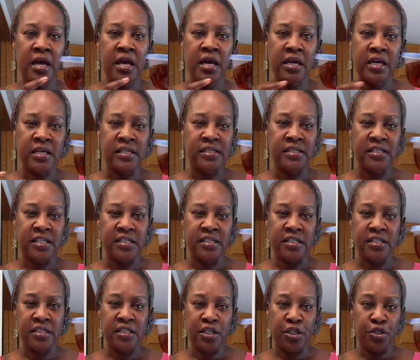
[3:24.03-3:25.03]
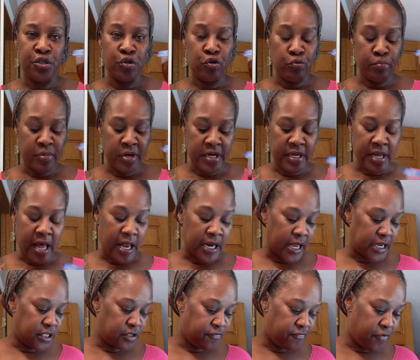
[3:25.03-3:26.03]
consistency too, but I
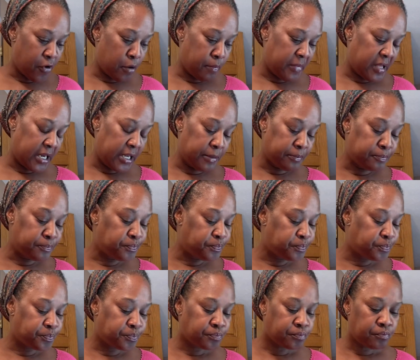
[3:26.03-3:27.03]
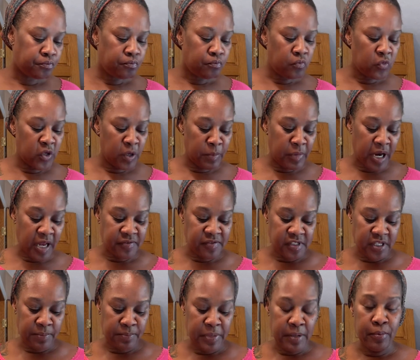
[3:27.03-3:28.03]
like to ferment it. But I've
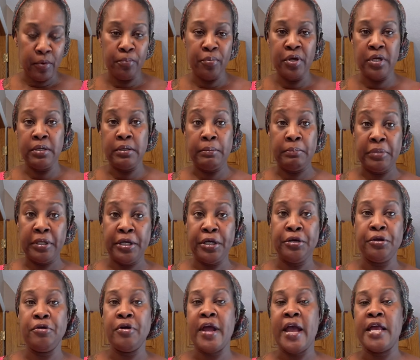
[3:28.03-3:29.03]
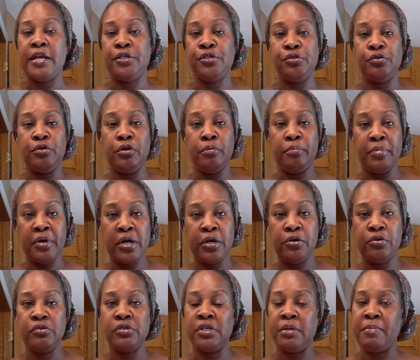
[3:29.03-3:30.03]
seen people put it in a blender, add it to their
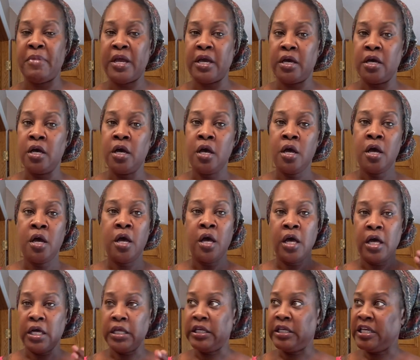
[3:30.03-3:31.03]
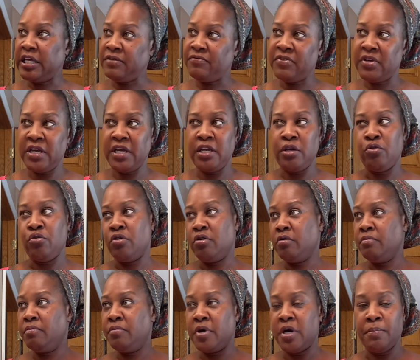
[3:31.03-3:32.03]
butters, and make a leave-in
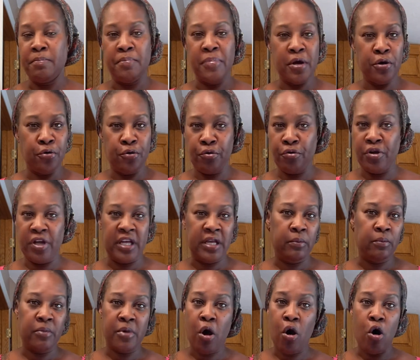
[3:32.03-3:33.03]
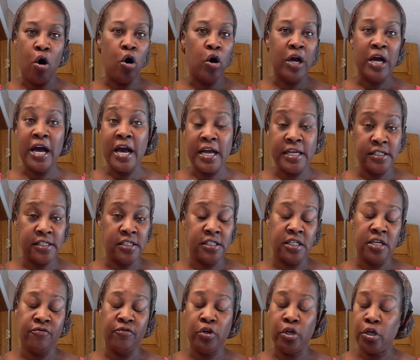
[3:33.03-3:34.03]
or a buttercream, all kinds of
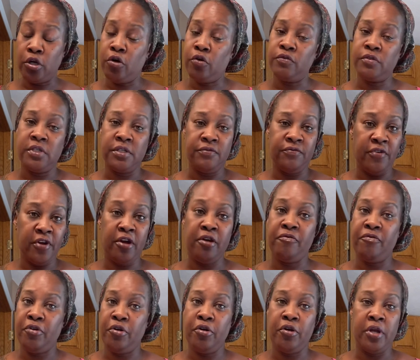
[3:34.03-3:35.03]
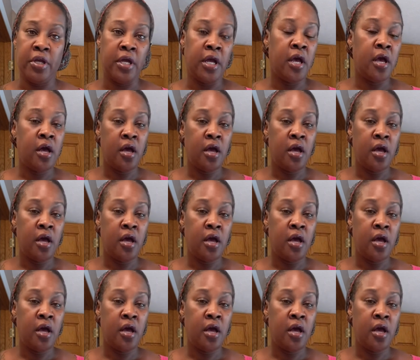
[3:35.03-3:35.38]
stuff. Cloves is very, very